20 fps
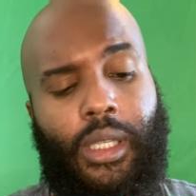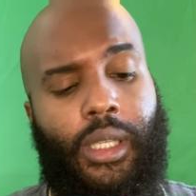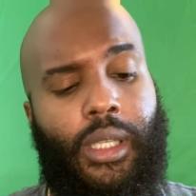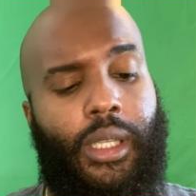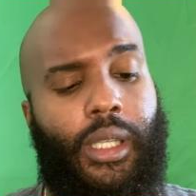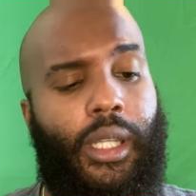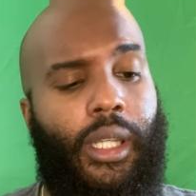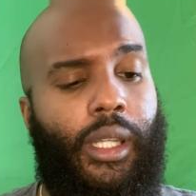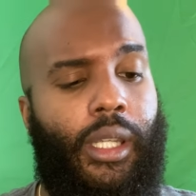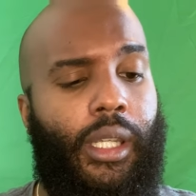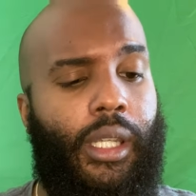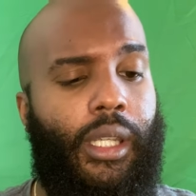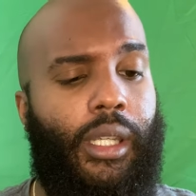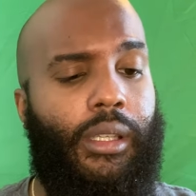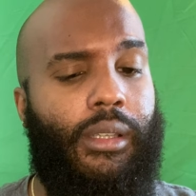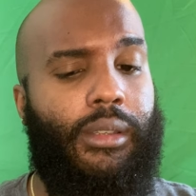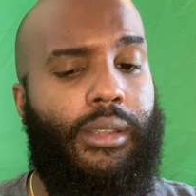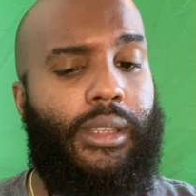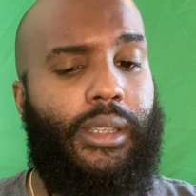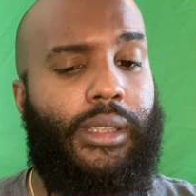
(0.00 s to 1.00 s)

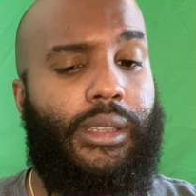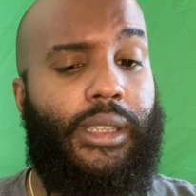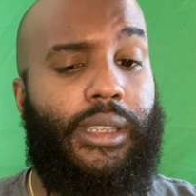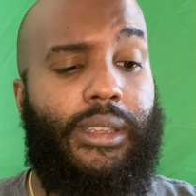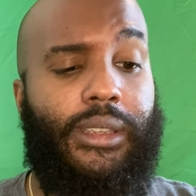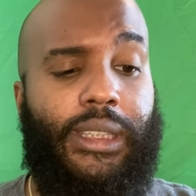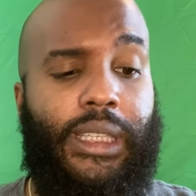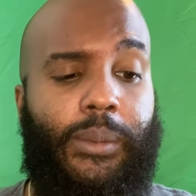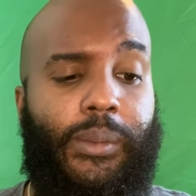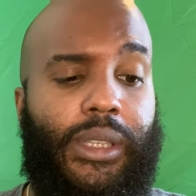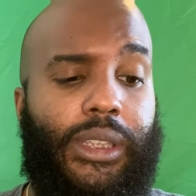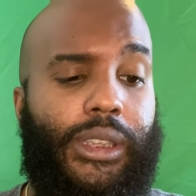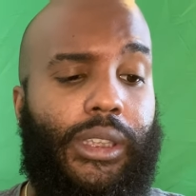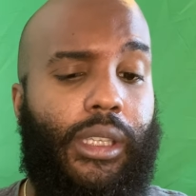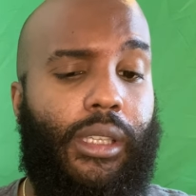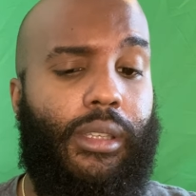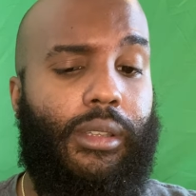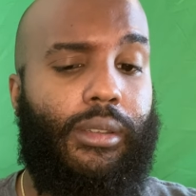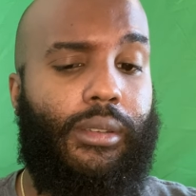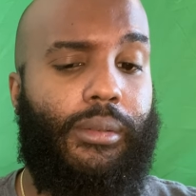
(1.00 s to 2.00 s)
and it's his team this
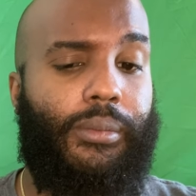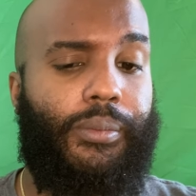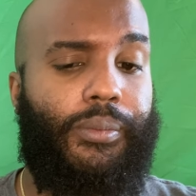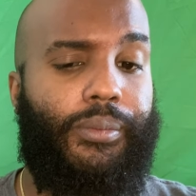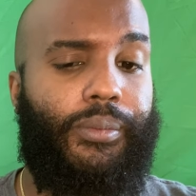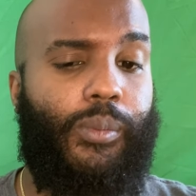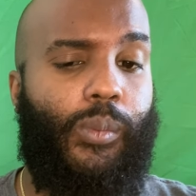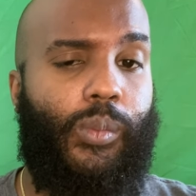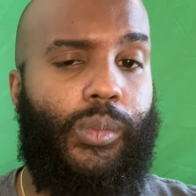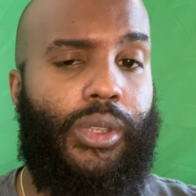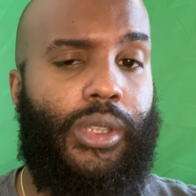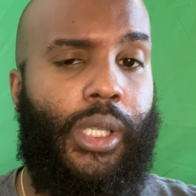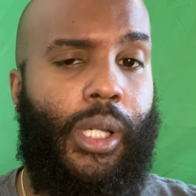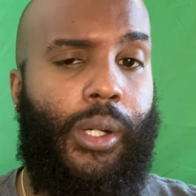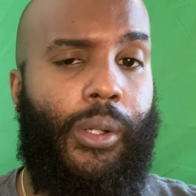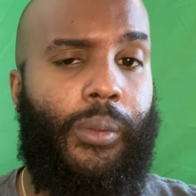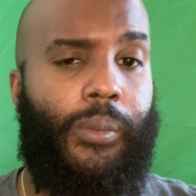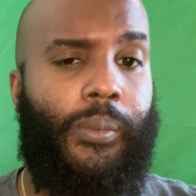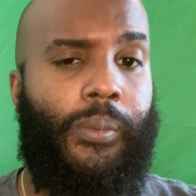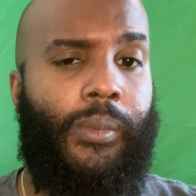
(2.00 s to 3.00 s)
year.
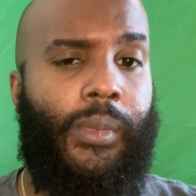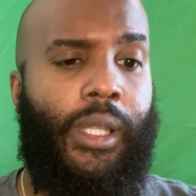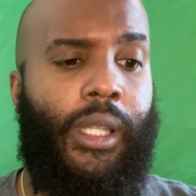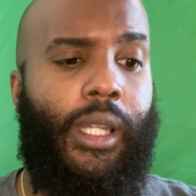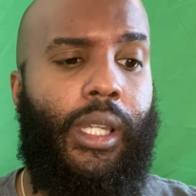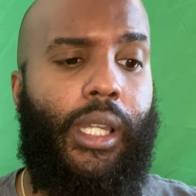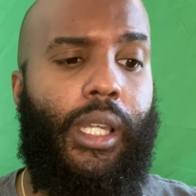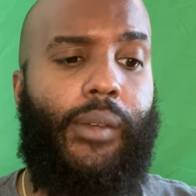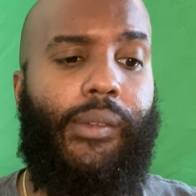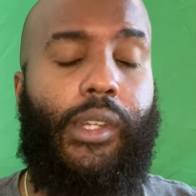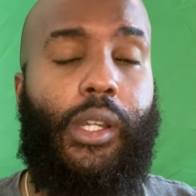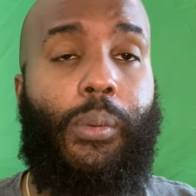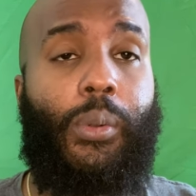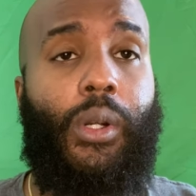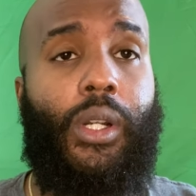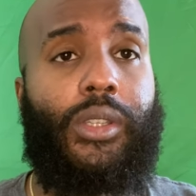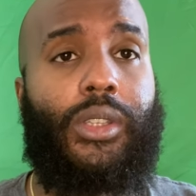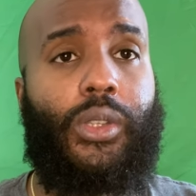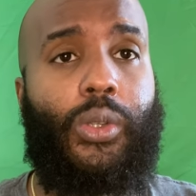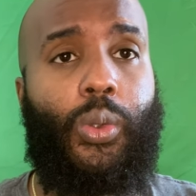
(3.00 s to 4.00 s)
So if you're a
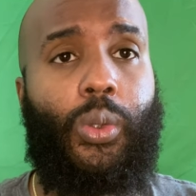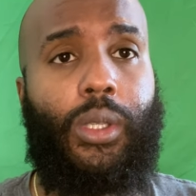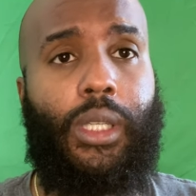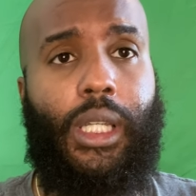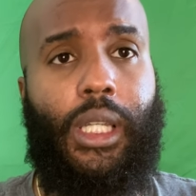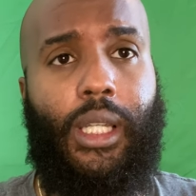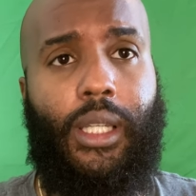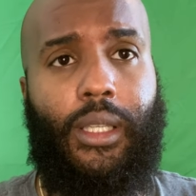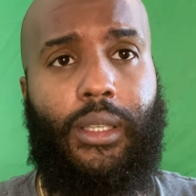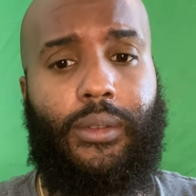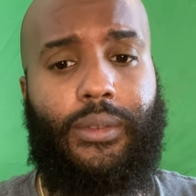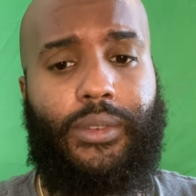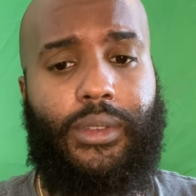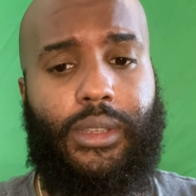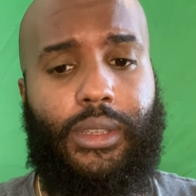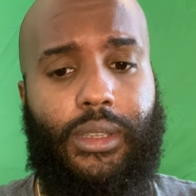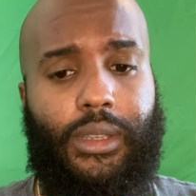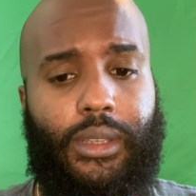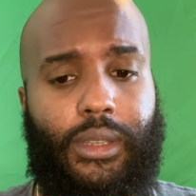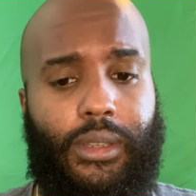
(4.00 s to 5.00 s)
person who
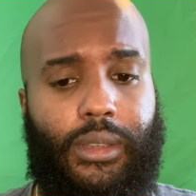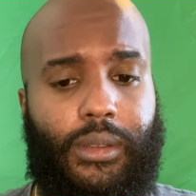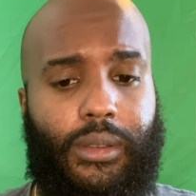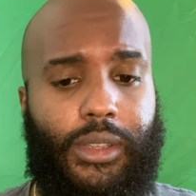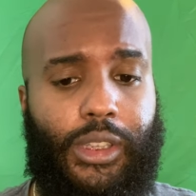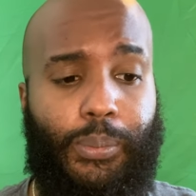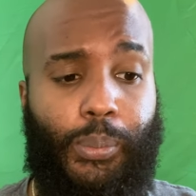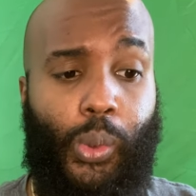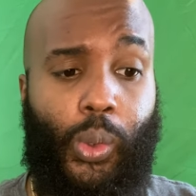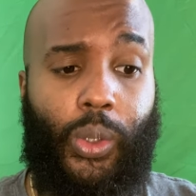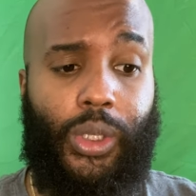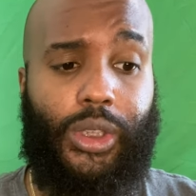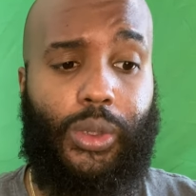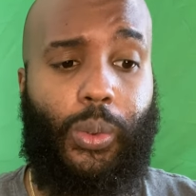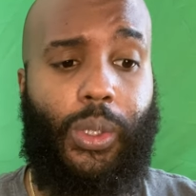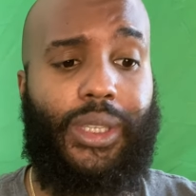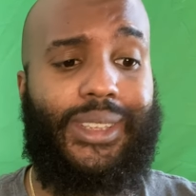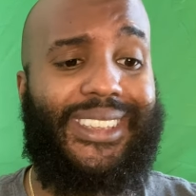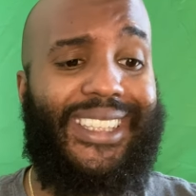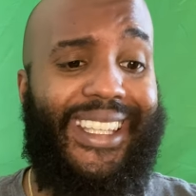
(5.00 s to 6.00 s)
loves sports,
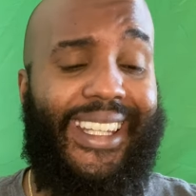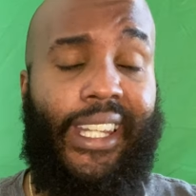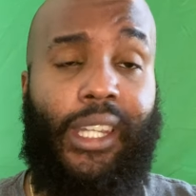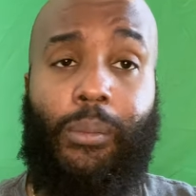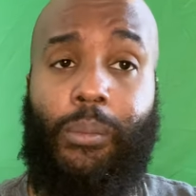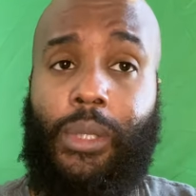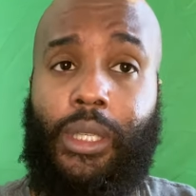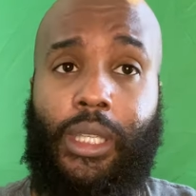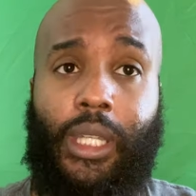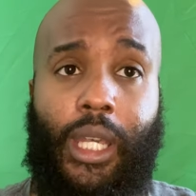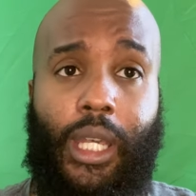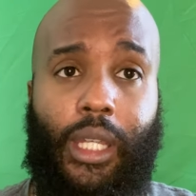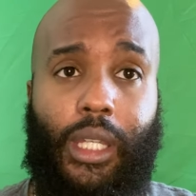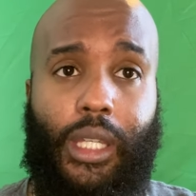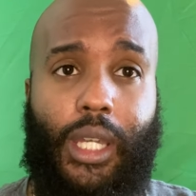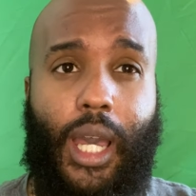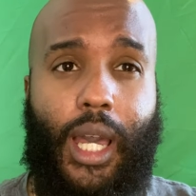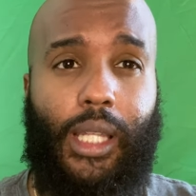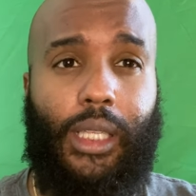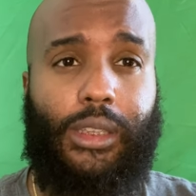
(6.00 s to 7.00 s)
whether it's the NBA,
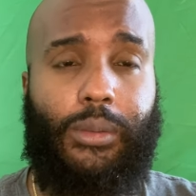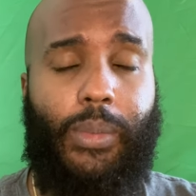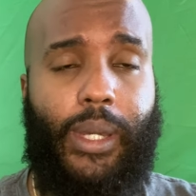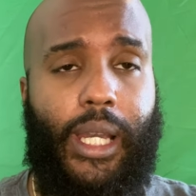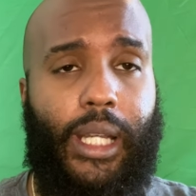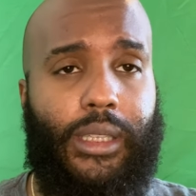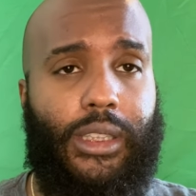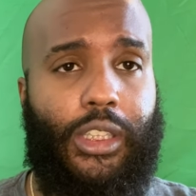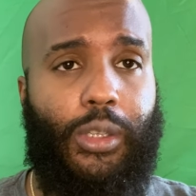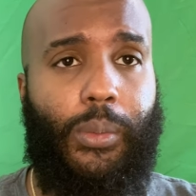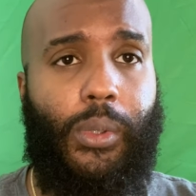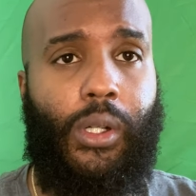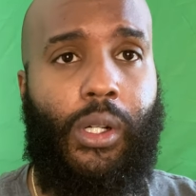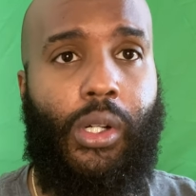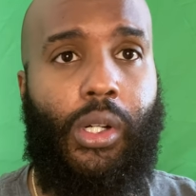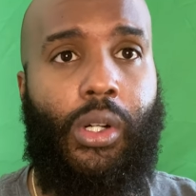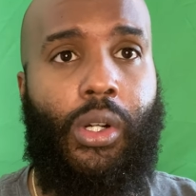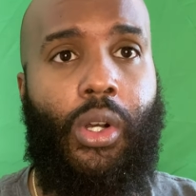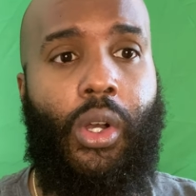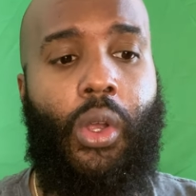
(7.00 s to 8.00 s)
college
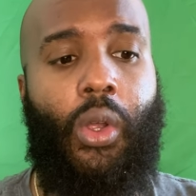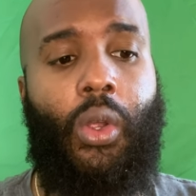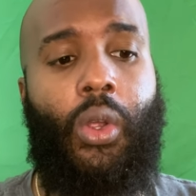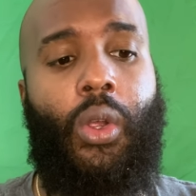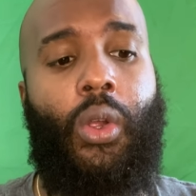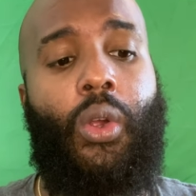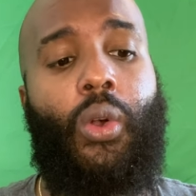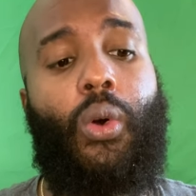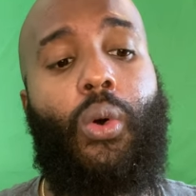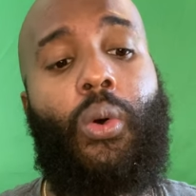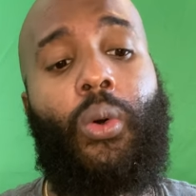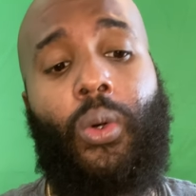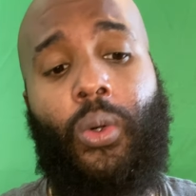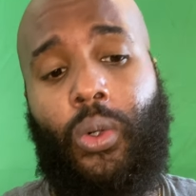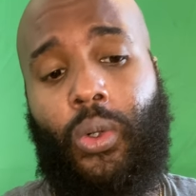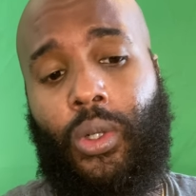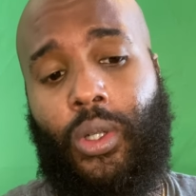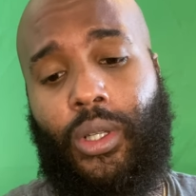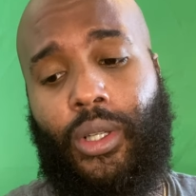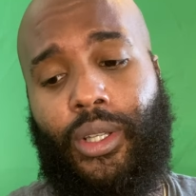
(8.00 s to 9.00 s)
basketball,
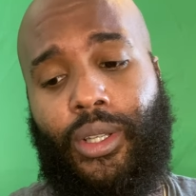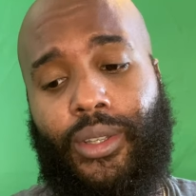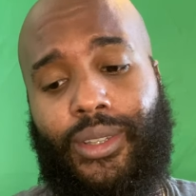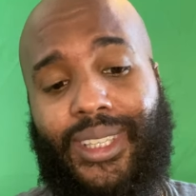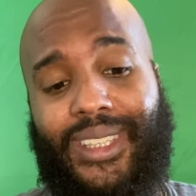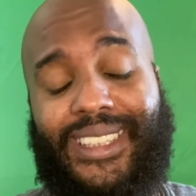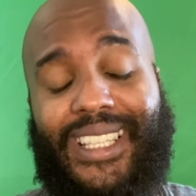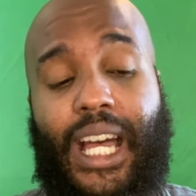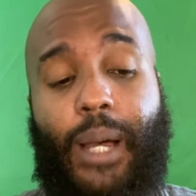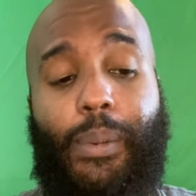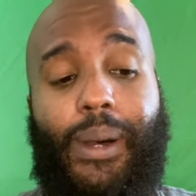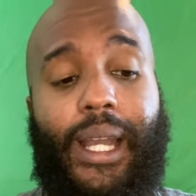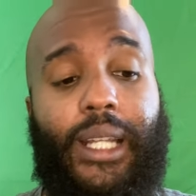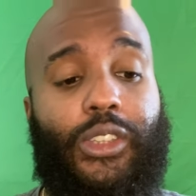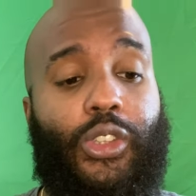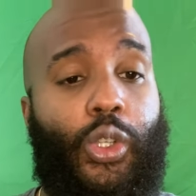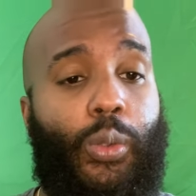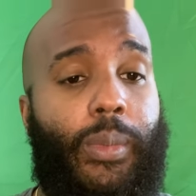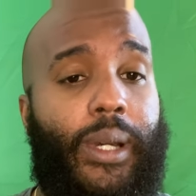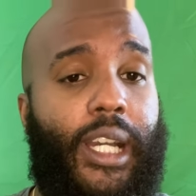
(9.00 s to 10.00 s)
or top high
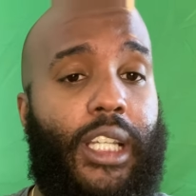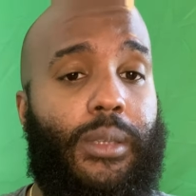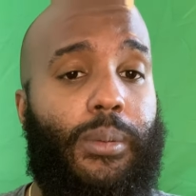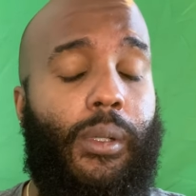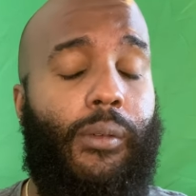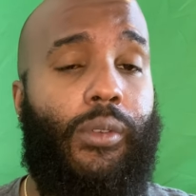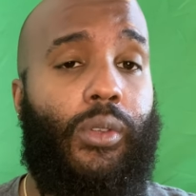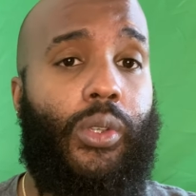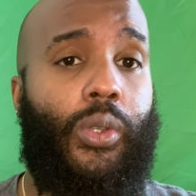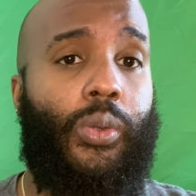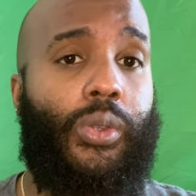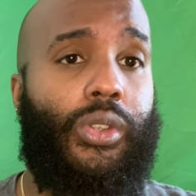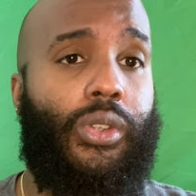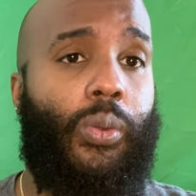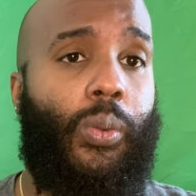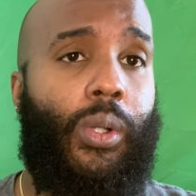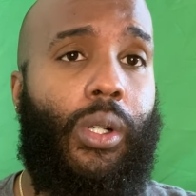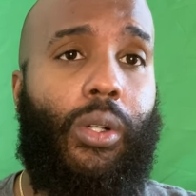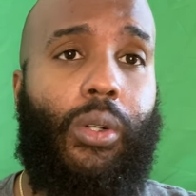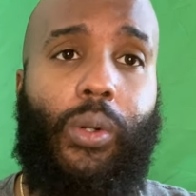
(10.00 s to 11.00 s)
school basketball recruits in the
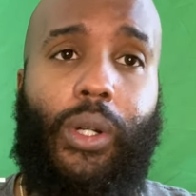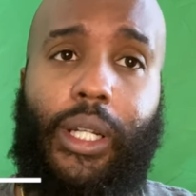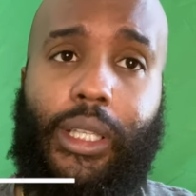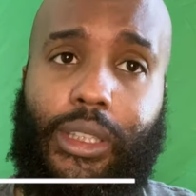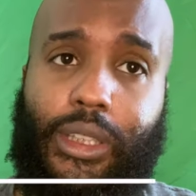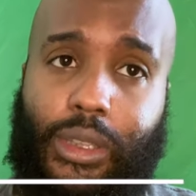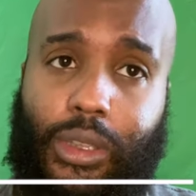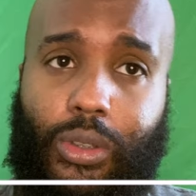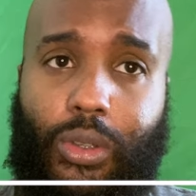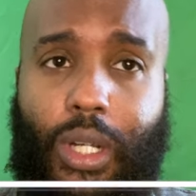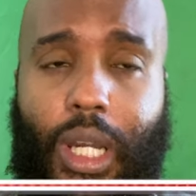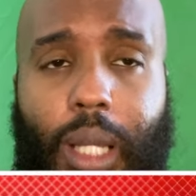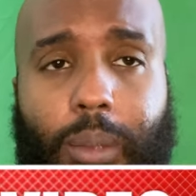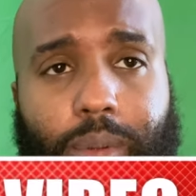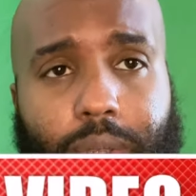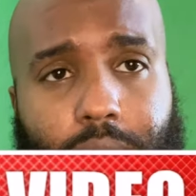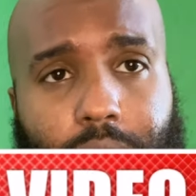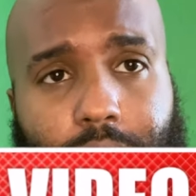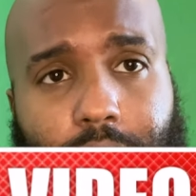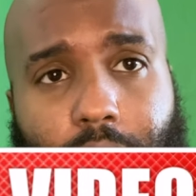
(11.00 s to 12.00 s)
world, go ahead and subscribe
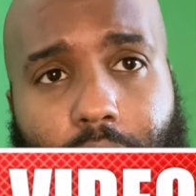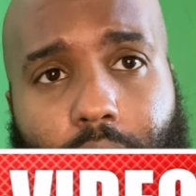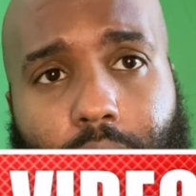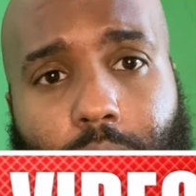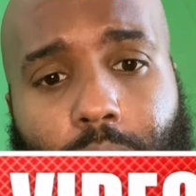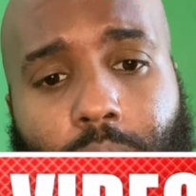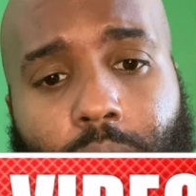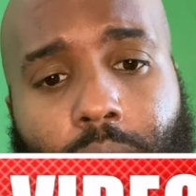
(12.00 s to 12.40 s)
to the channel.